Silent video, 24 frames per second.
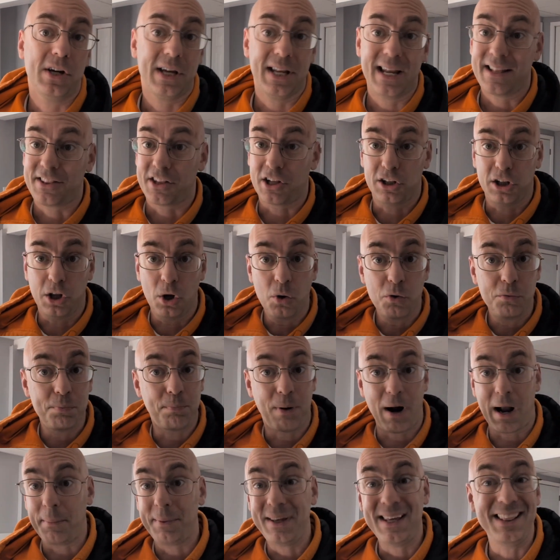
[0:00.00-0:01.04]
You're going to have to
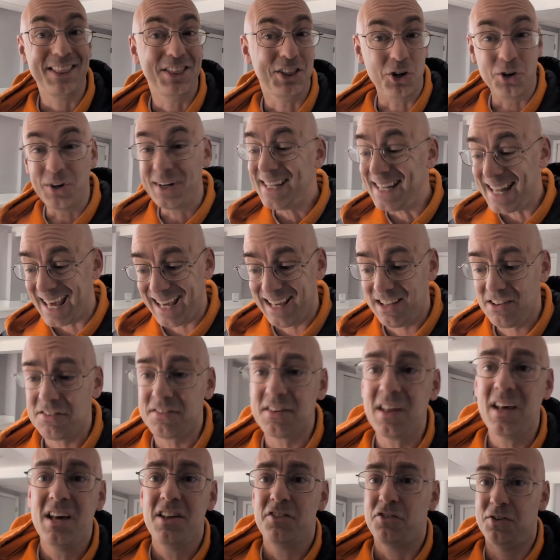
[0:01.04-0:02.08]
close probably in 30
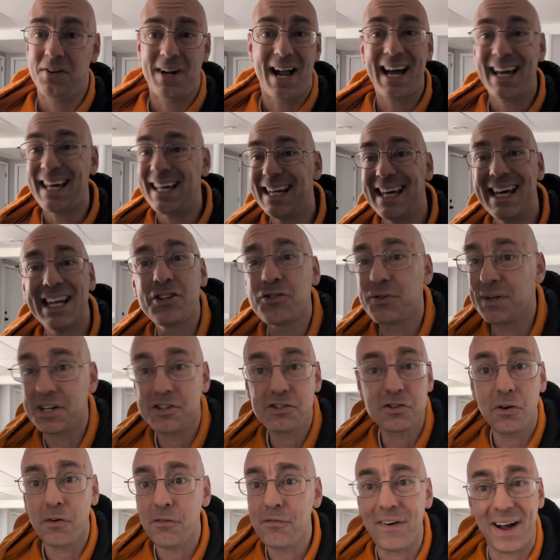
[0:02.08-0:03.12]
days, so you're not going to get
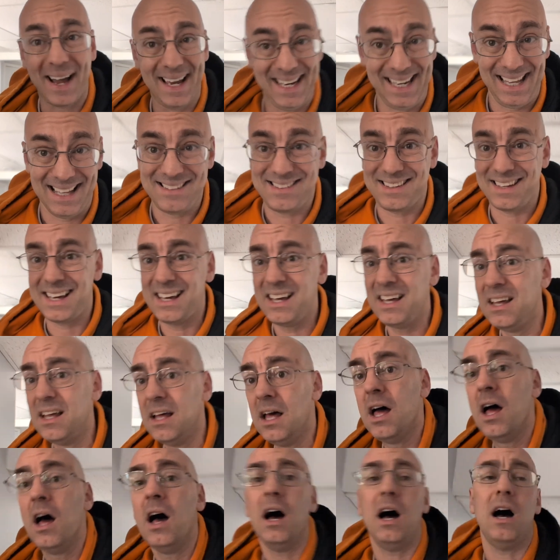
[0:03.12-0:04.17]
traditional financing.
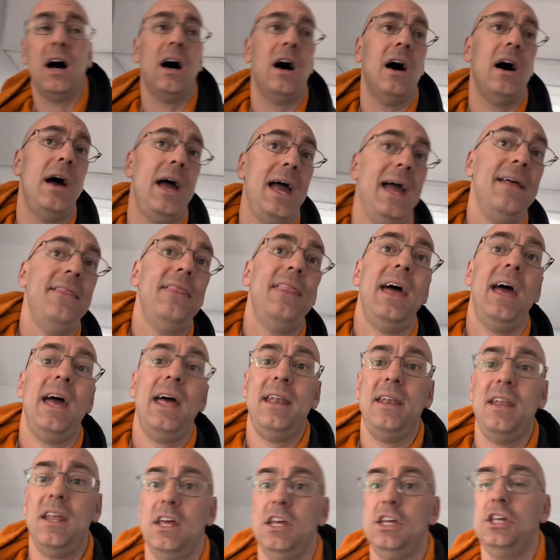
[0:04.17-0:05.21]
And
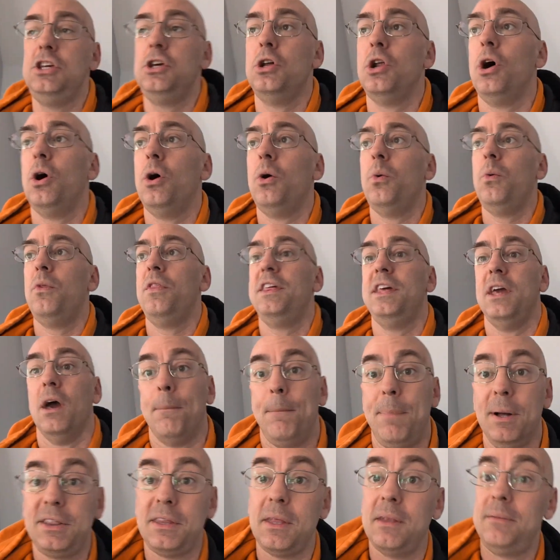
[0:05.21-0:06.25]
then,
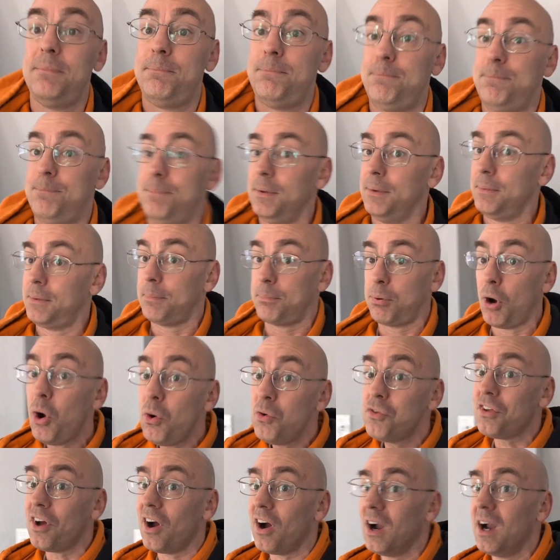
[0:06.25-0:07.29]
the
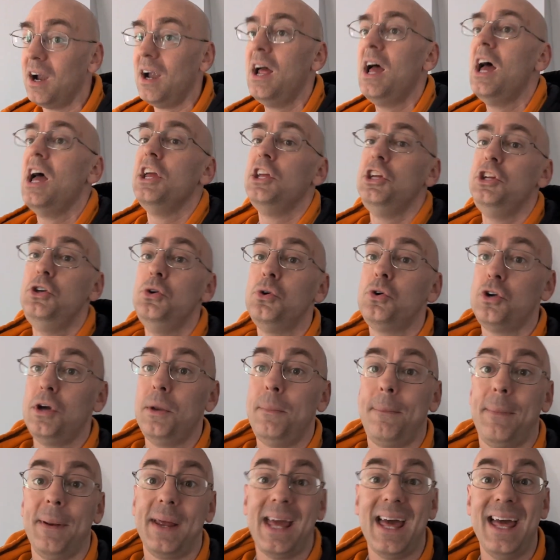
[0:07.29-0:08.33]
pros are you
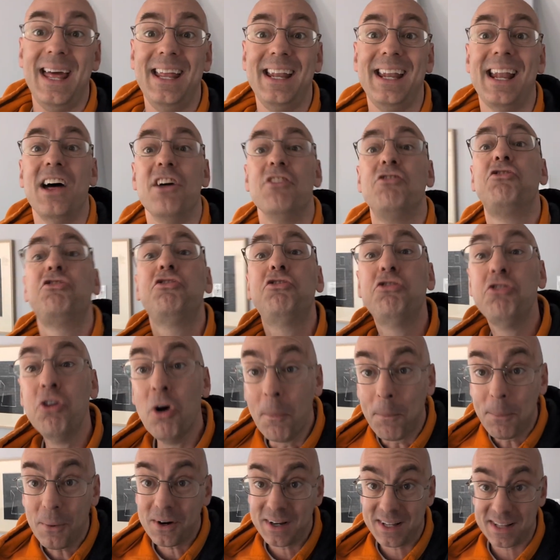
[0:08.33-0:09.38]
could be getting a
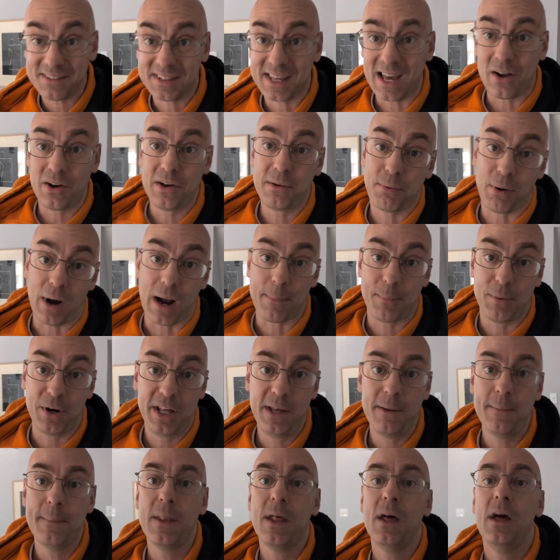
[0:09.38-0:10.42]
super discounted
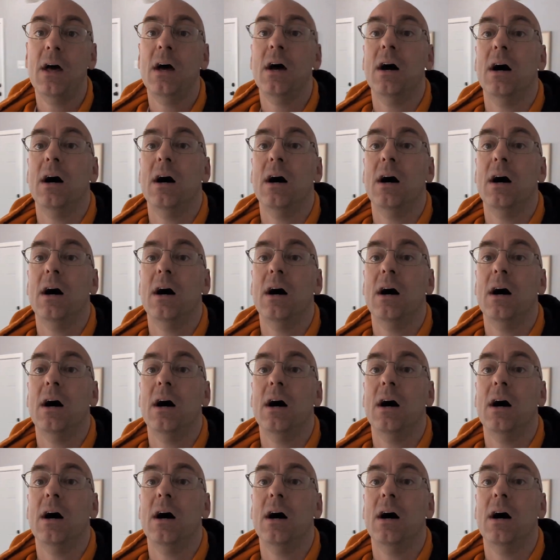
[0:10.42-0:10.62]
property.